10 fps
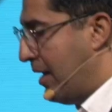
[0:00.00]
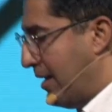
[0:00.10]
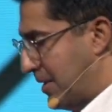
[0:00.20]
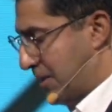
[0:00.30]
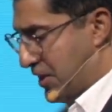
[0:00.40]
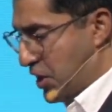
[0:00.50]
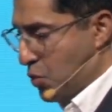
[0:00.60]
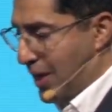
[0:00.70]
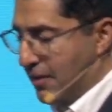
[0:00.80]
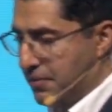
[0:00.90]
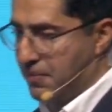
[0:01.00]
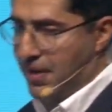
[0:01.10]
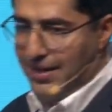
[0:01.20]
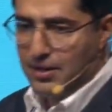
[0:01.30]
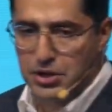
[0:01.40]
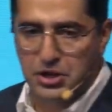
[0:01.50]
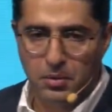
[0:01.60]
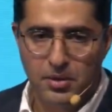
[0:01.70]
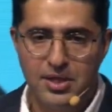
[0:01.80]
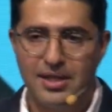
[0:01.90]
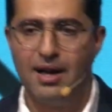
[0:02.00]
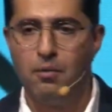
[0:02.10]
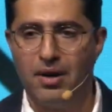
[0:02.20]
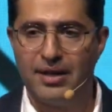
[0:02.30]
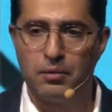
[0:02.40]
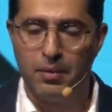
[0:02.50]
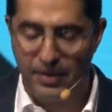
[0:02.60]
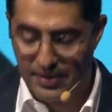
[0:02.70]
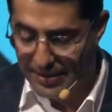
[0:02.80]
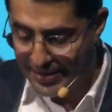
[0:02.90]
This is one of the very good tools that I work well.